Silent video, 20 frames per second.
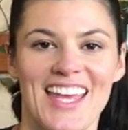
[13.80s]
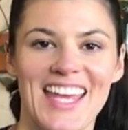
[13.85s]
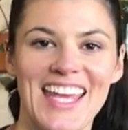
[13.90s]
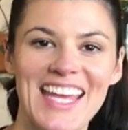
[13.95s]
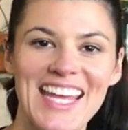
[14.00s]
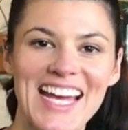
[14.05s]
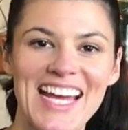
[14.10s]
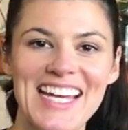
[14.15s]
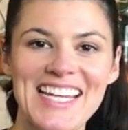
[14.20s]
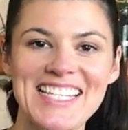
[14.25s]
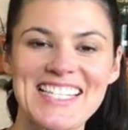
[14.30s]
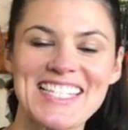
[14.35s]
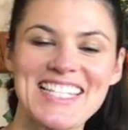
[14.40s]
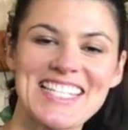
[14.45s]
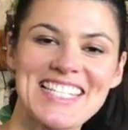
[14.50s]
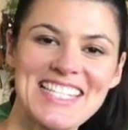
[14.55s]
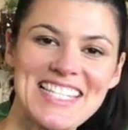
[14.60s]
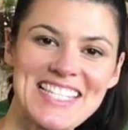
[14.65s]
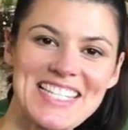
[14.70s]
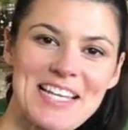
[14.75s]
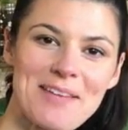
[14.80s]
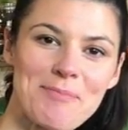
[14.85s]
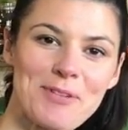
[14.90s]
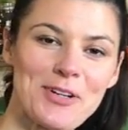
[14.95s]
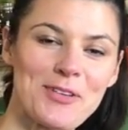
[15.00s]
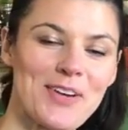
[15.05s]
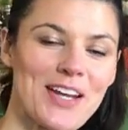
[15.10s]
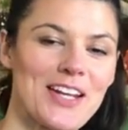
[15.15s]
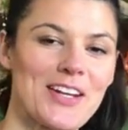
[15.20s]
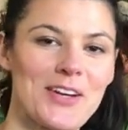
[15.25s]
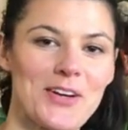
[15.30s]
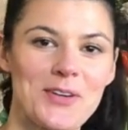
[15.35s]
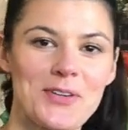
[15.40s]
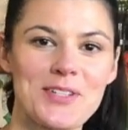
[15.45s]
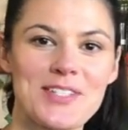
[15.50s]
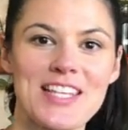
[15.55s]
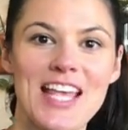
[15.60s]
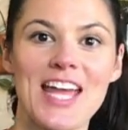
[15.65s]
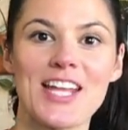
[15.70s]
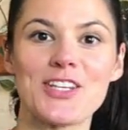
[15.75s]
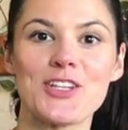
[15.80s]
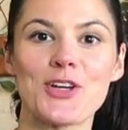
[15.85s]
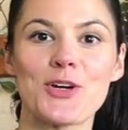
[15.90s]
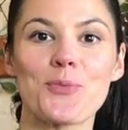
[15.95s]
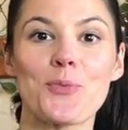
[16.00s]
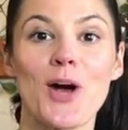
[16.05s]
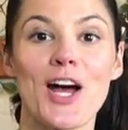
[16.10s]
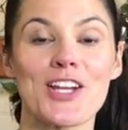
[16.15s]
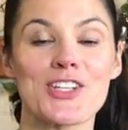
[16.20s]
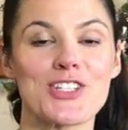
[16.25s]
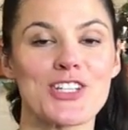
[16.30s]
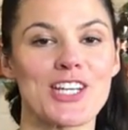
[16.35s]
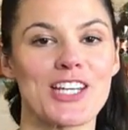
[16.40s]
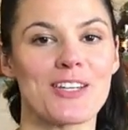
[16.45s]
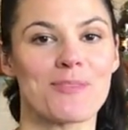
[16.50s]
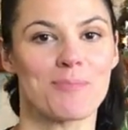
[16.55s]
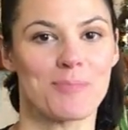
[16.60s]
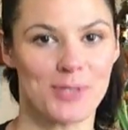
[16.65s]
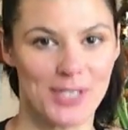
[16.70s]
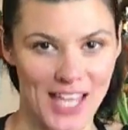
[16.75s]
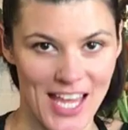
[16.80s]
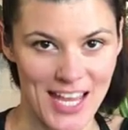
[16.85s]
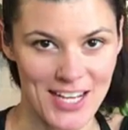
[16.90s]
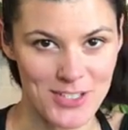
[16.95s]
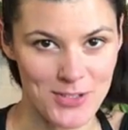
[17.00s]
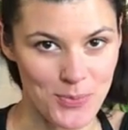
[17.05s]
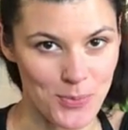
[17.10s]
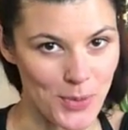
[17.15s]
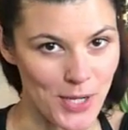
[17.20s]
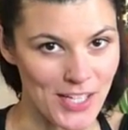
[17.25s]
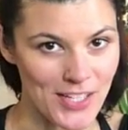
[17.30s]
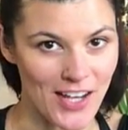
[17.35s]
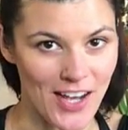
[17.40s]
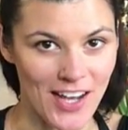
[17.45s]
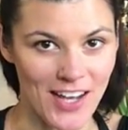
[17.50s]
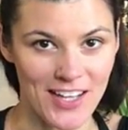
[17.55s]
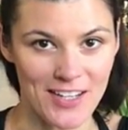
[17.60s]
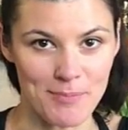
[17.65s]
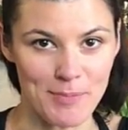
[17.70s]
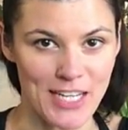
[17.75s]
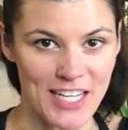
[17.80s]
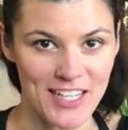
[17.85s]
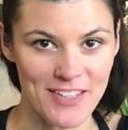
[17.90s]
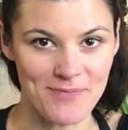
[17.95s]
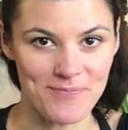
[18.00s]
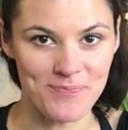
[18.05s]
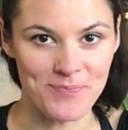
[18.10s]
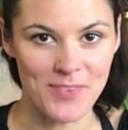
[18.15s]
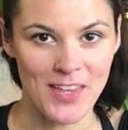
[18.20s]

Hey guys, this is Summer Rayne Oakes and you're watching Plant One On Me.